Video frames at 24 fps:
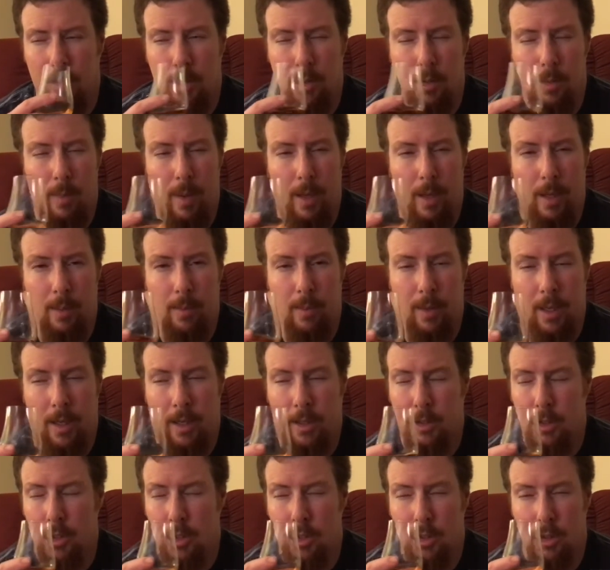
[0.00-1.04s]
It's making me
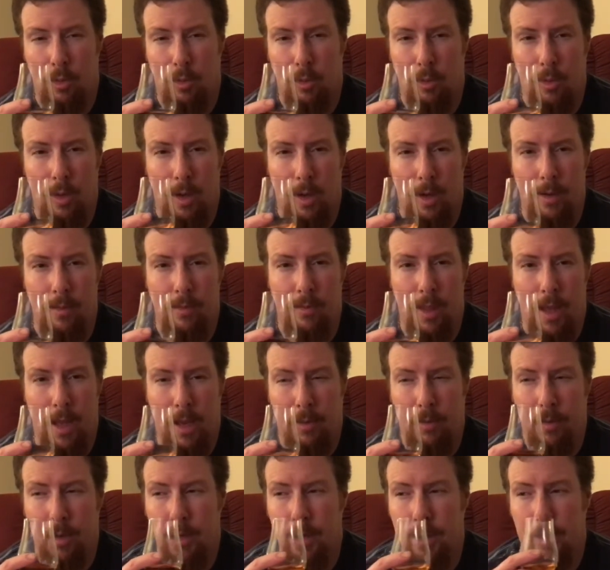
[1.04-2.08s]
just crave that
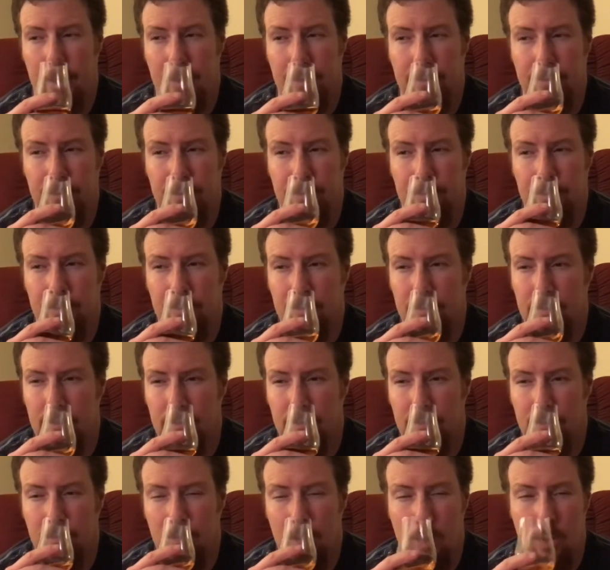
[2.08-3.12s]
right now.
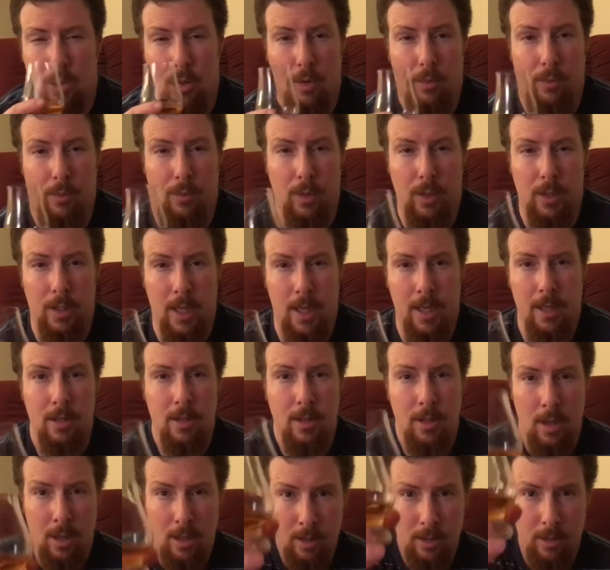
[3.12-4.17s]
Let's go for a
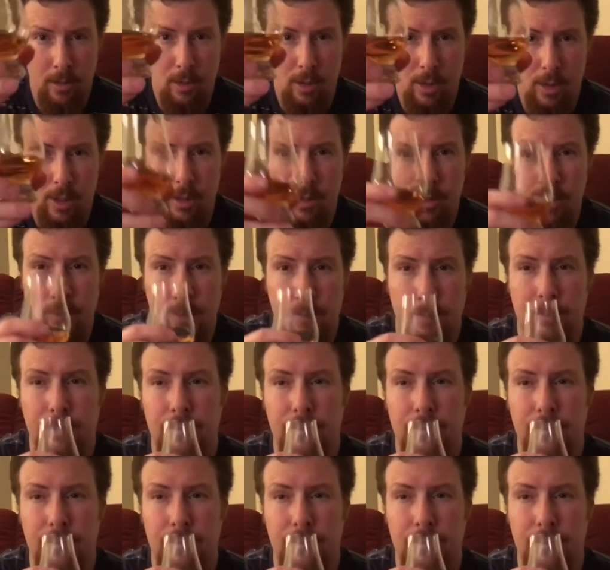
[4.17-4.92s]
taste. Cheers.